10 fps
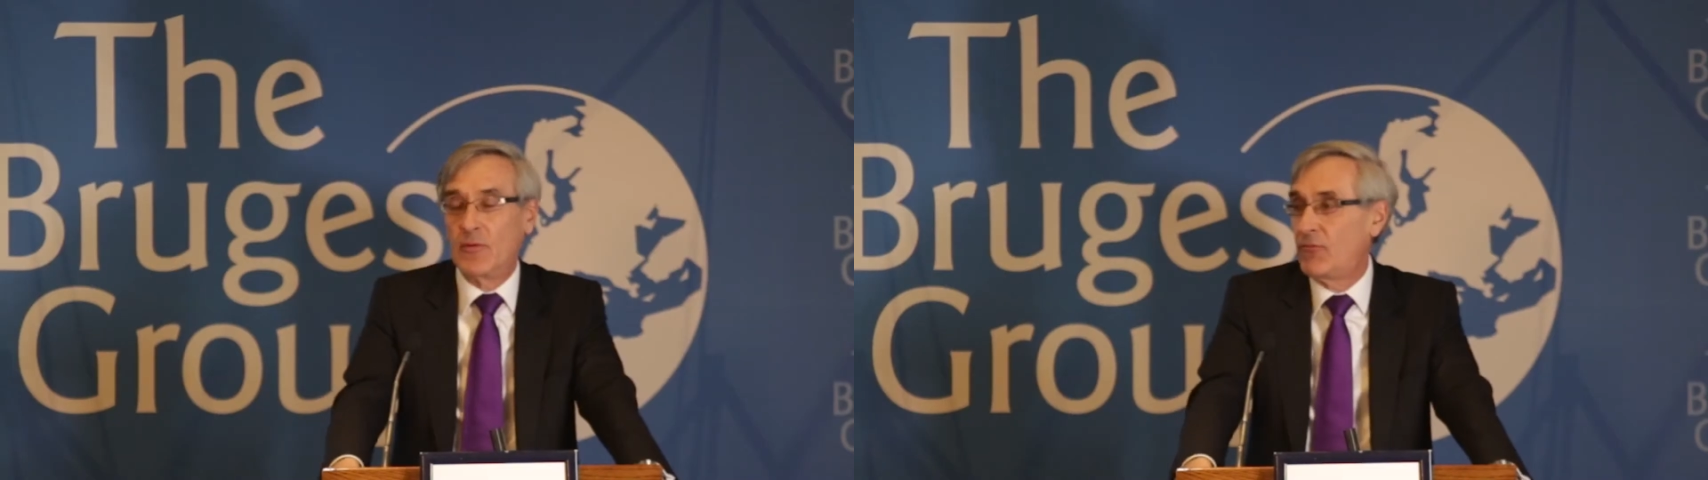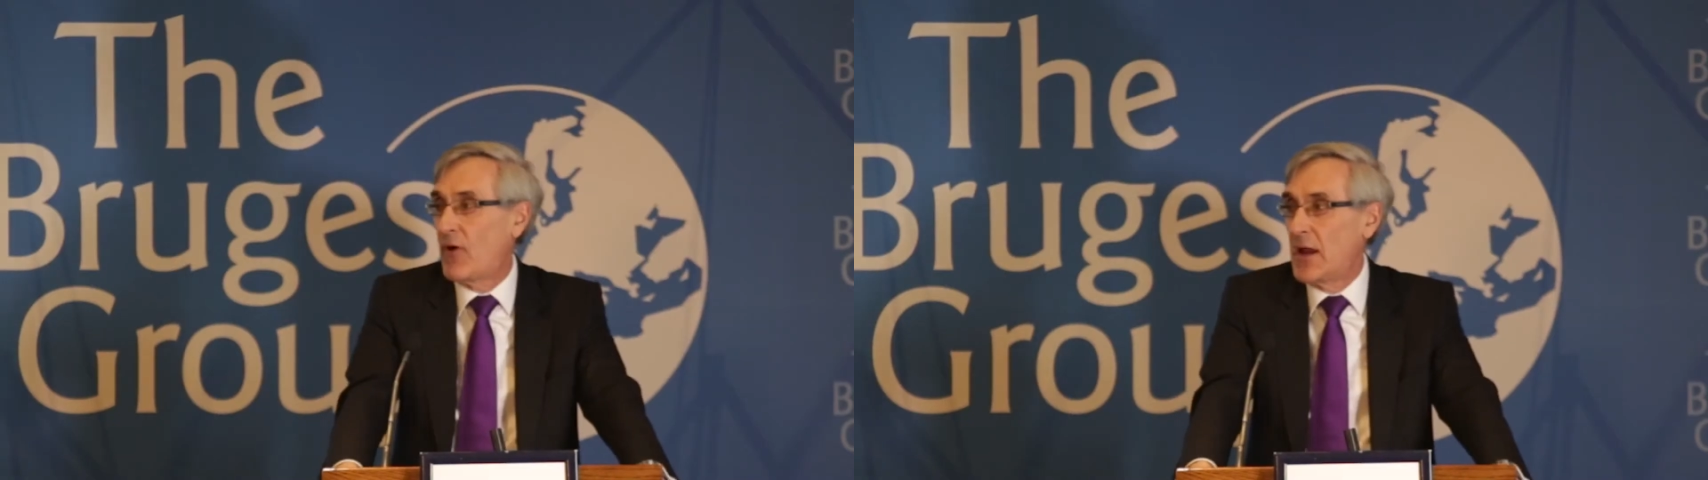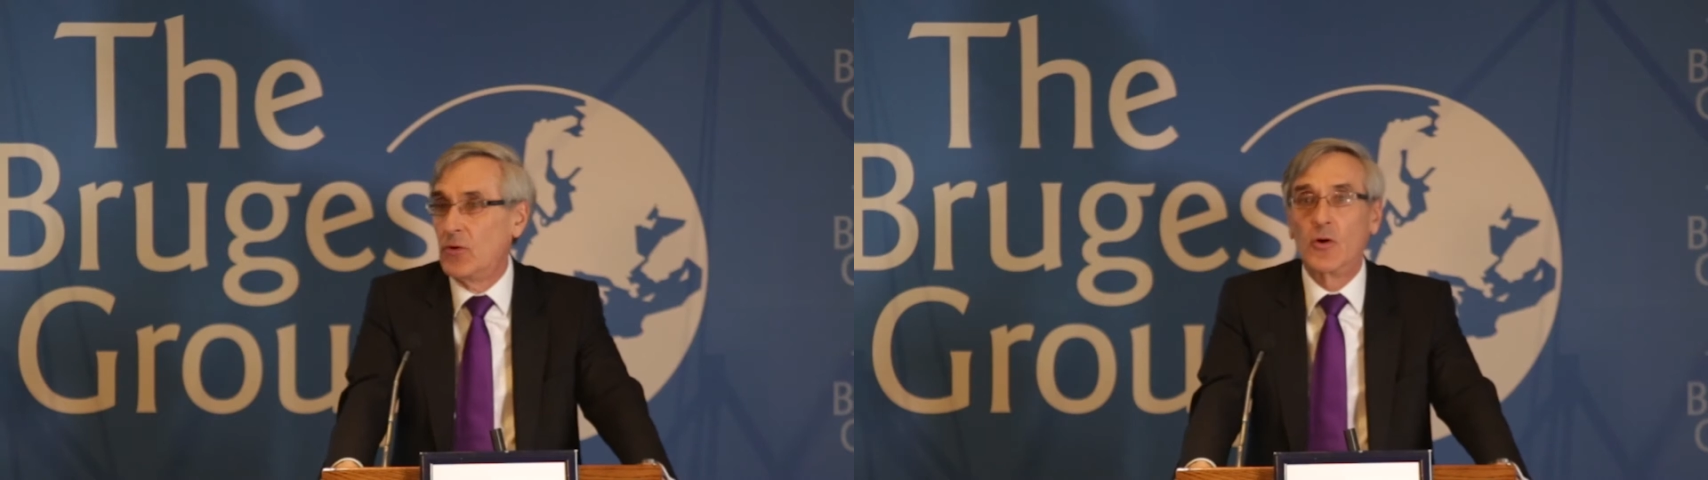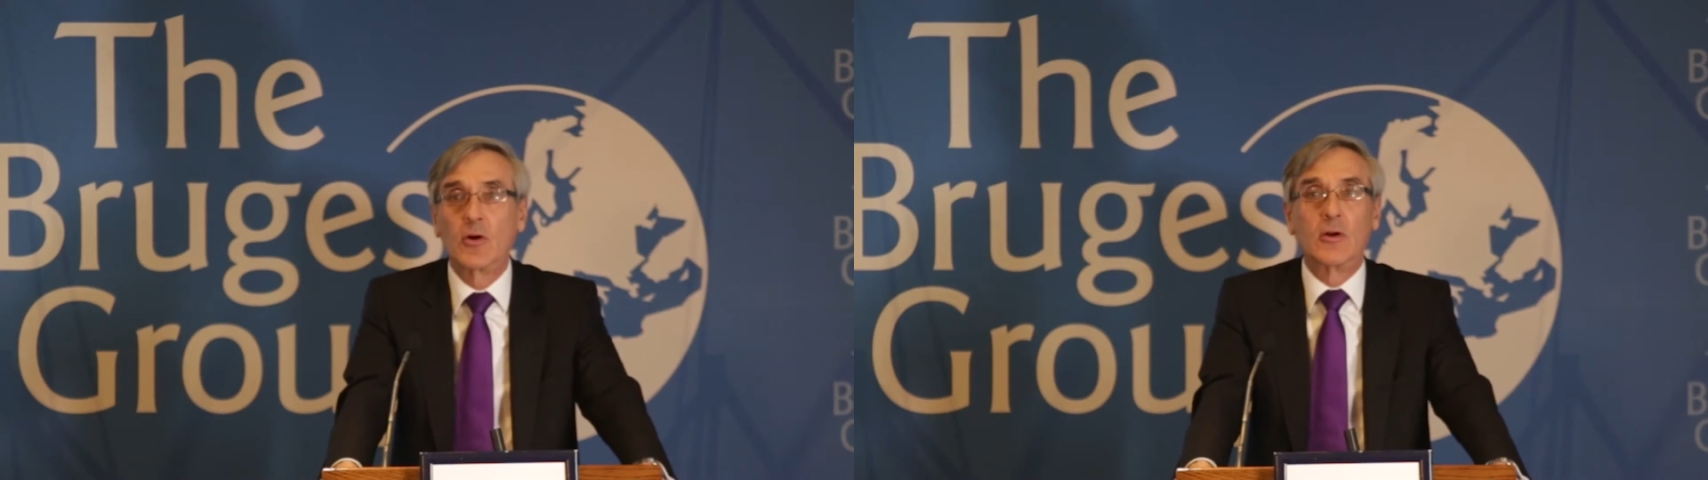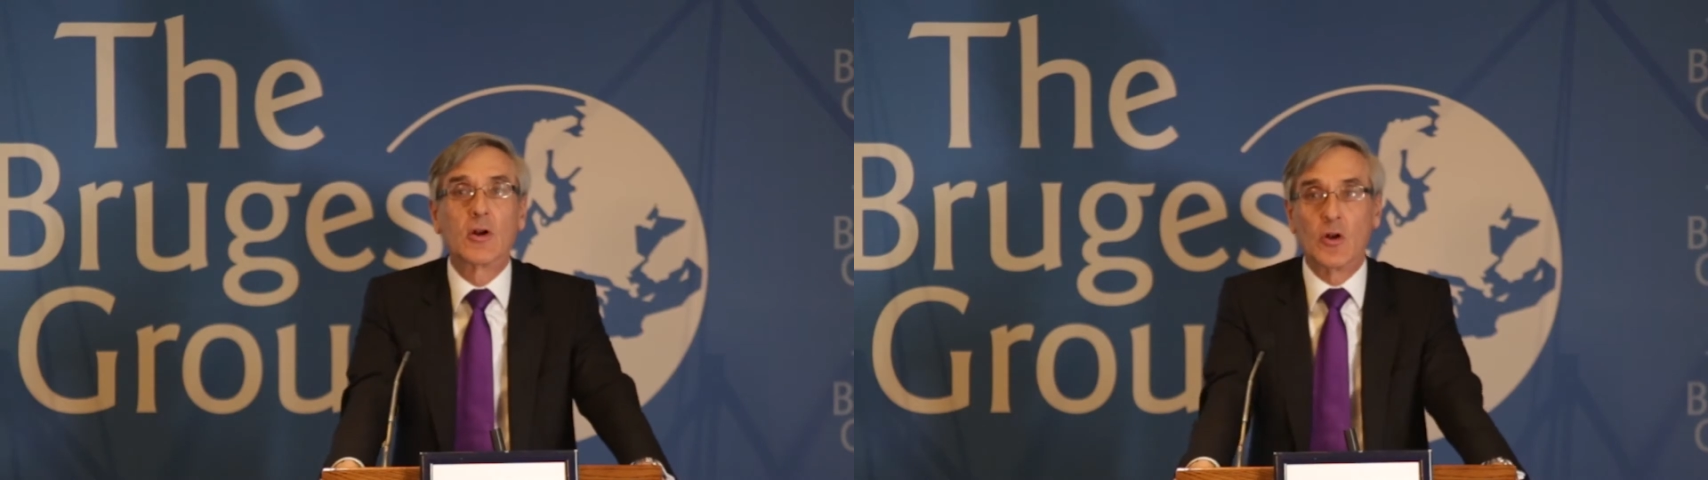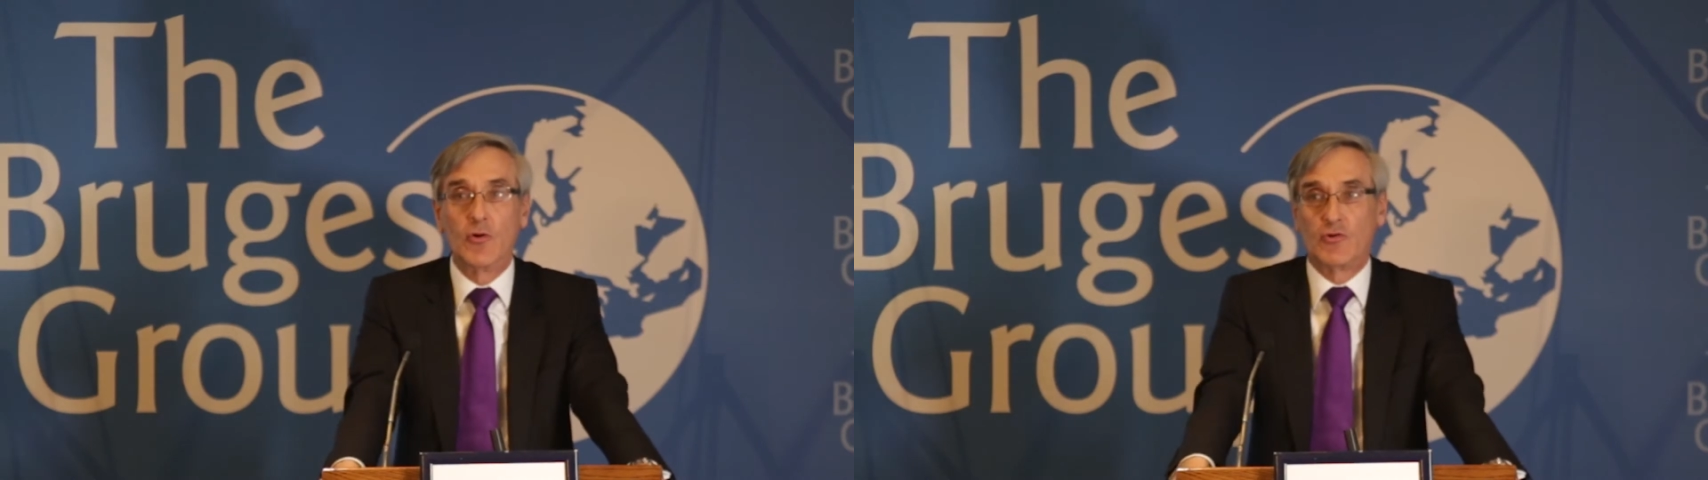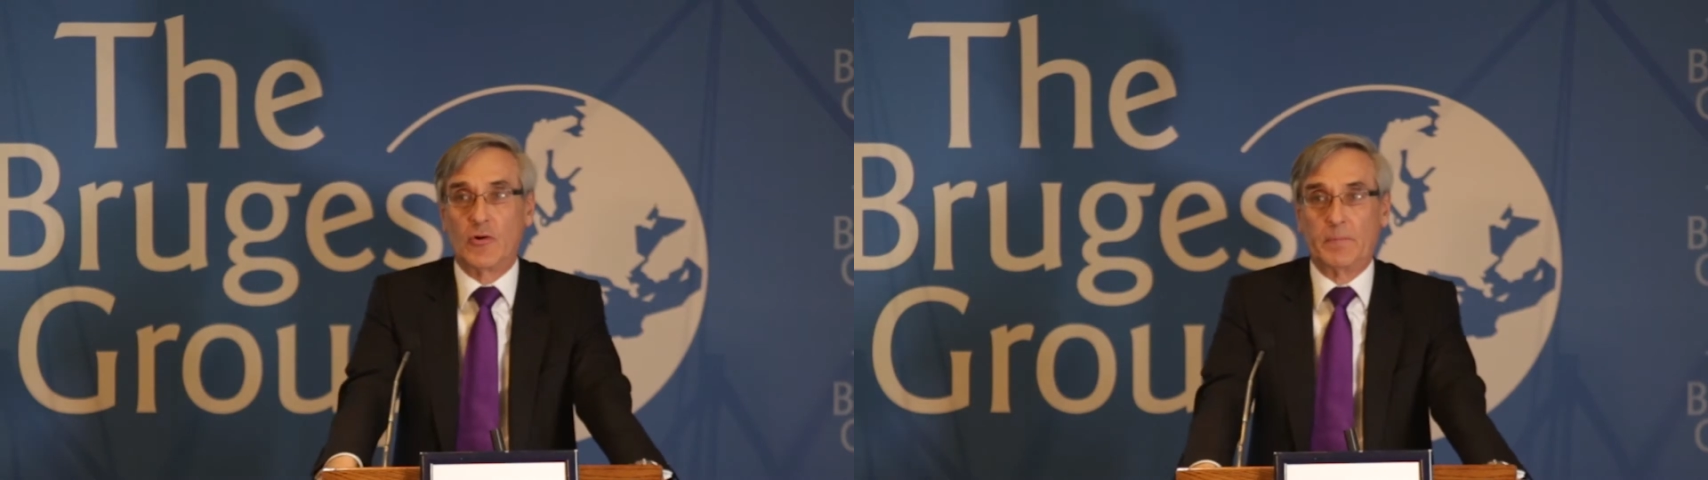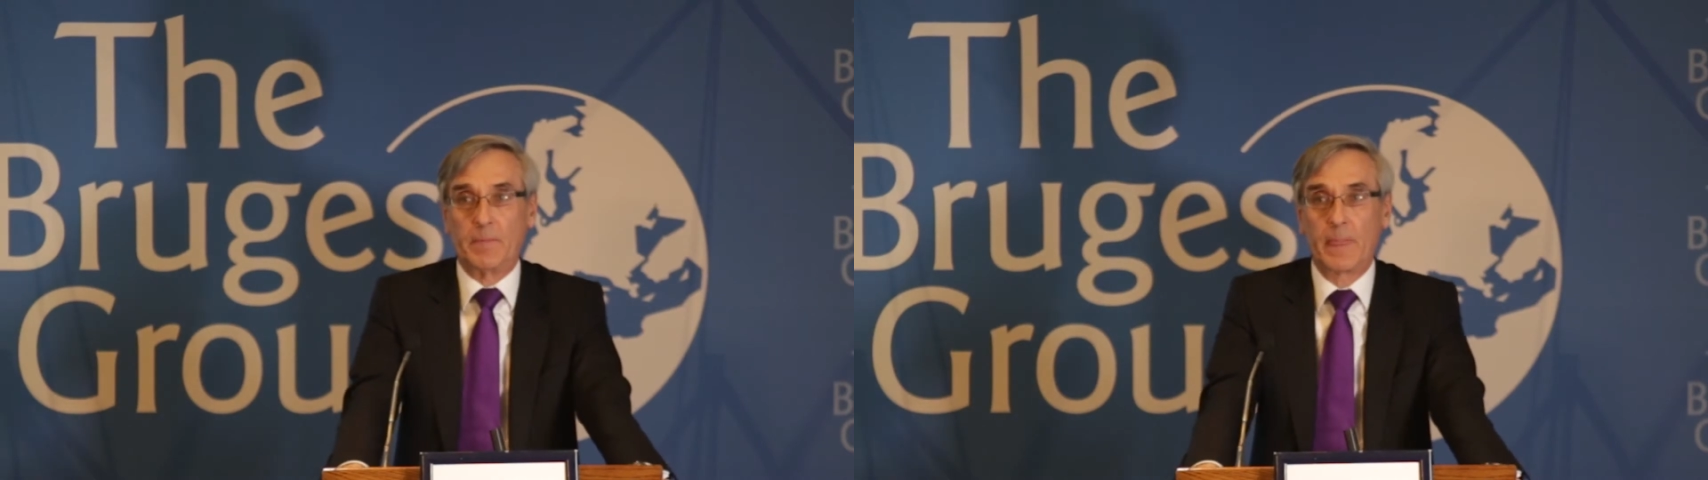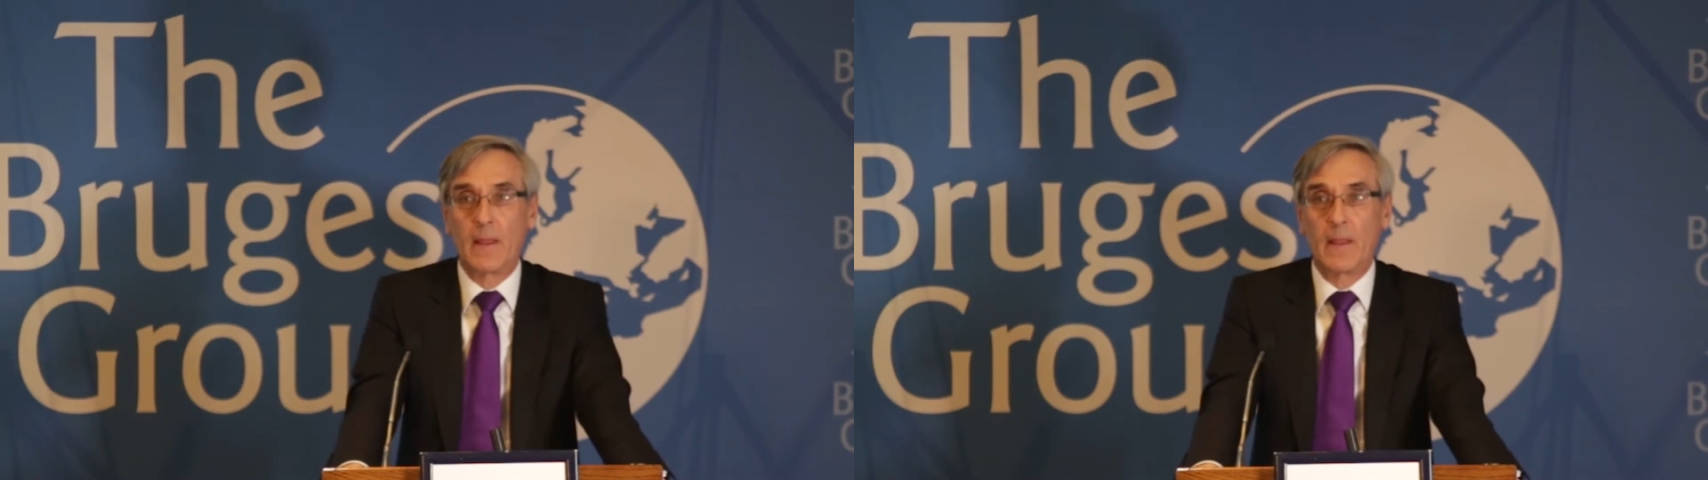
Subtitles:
to the final conclusion.